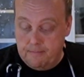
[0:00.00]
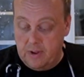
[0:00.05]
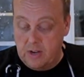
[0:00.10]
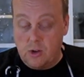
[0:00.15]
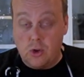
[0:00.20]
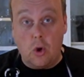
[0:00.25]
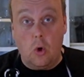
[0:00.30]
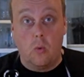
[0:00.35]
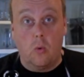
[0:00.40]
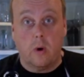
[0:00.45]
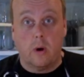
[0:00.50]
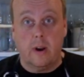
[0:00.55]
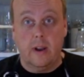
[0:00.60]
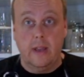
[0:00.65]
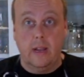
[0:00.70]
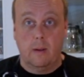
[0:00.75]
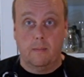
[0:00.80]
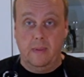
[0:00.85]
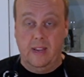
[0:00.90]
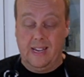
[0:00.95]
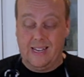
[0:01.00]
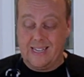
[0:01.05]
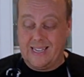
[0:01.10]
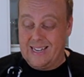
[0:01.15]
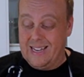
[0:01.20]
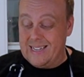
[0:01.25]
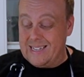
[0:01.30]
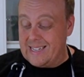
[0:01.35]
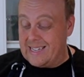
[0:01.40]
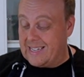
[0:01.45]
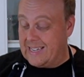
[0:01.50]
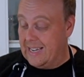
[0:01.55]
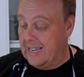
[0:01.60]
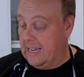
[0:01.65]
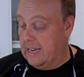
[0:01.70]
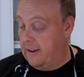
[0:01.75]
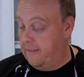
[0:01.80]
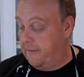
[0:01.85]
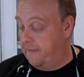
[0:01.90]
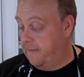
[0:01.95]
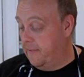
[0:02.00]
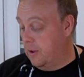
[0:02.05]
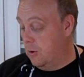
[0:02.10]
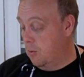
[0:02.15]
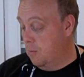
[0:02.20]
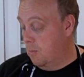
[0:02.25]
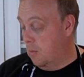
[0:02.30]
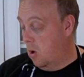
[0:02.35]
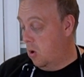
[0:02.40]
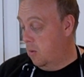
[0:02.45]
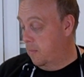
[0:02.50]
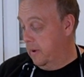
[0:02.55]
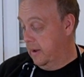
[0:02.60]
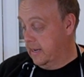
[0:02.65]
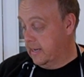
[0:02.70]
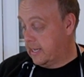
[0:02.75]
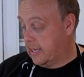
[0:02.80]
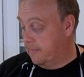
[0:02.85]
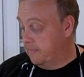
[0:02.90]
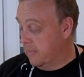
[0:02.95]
but don't worry, it'll make sense in a few moments.